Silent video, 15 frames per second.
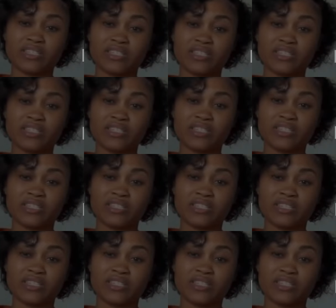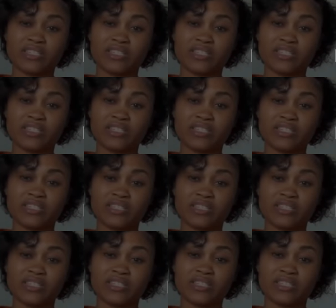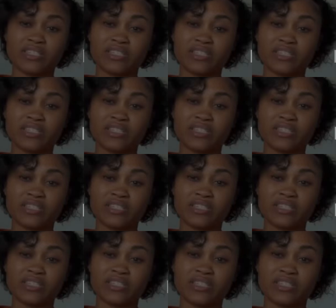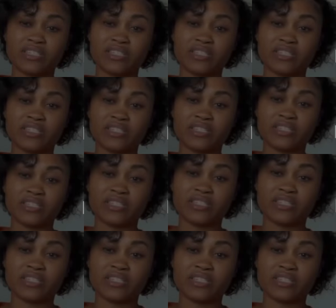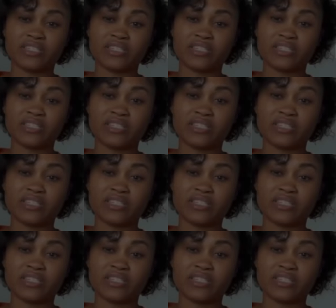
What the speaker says: The person shown says nothing.